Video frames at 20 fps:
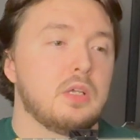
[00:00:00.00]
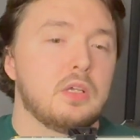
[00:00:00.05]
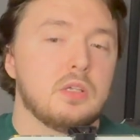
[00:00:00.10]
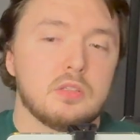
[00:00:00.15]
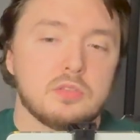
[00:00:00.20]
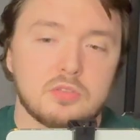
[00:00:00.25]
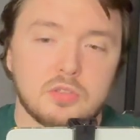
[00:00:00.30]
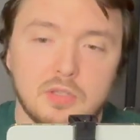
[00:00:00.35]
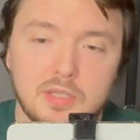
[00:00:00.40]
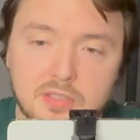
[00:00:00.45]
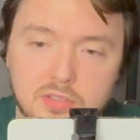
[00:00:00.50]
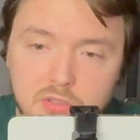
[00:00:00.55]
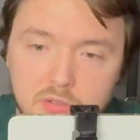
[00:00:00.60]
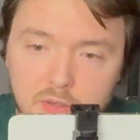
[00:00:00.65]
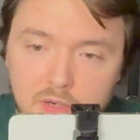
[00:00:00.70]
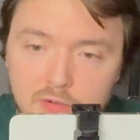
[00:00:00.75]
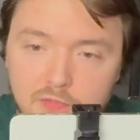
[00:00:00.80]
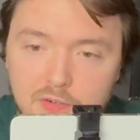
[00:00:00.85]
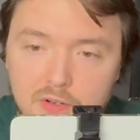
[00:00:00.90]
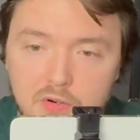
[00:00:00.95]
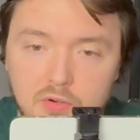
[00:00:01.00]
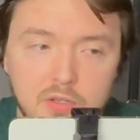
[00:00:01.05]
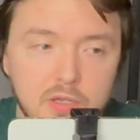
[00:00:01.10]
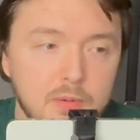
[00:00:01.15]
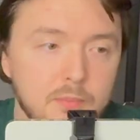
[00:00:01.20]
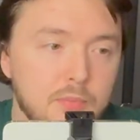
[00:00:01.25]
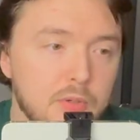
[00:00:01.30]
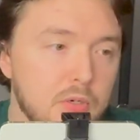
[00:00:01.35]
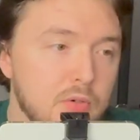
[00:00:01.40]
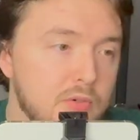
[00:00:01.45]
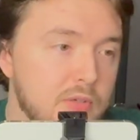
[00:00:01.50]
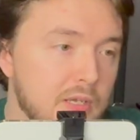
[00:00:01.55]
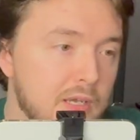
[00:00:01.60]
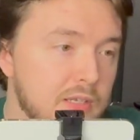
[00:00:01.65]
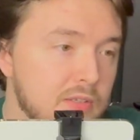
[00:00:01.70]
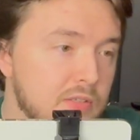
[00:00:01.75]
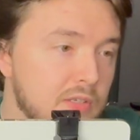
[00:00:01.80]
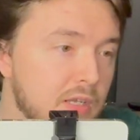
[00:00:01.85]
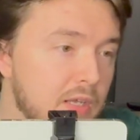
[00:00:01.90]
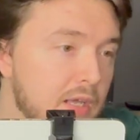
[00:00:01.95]
So let's do our Final Cut Pro
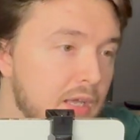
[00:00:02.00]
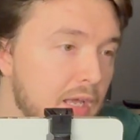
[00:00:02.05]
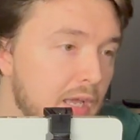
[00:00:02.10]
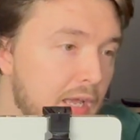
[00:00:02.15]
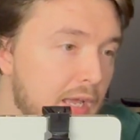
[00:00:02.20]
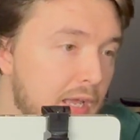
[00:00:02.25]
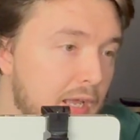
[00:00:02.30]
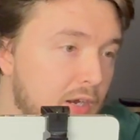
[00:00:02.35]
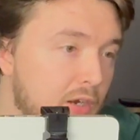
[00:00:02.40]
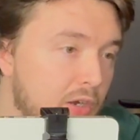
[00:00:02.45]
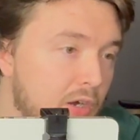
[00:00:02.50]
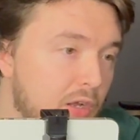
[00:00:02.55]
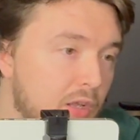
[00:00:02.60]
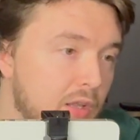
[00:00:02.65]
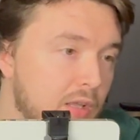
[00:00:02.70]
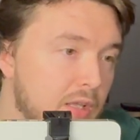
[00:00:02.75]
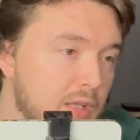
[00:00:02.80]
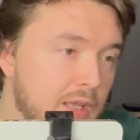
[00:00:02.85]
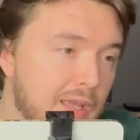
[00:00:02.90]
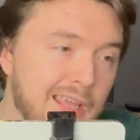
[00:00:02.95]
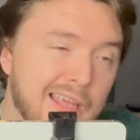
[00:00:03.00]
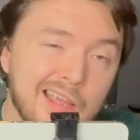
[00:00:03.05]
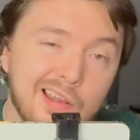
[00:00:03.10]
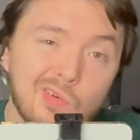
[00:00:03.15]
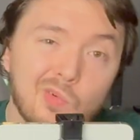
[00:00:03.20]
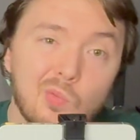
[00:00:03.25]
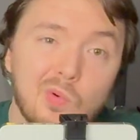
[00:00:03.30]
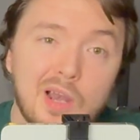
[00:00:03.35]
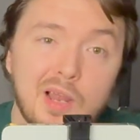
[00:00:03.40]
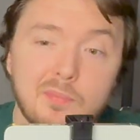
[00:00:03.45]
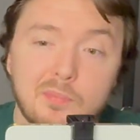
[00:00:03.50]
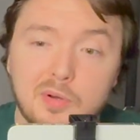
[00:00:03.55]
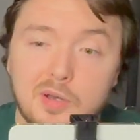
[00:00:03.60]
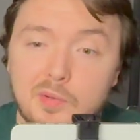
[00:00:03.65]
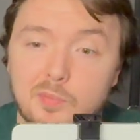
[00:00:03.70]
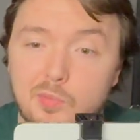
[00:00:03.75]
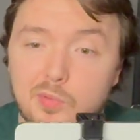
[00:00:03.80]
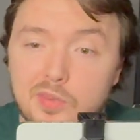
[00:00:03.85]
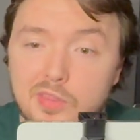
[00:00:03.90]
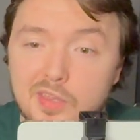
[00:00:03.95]
test and call it and wrap
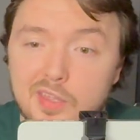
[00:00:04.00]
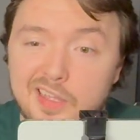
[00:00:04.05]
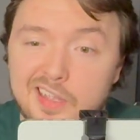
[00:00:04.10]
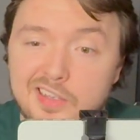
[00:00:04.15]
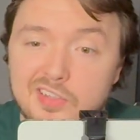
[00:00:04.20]
up with a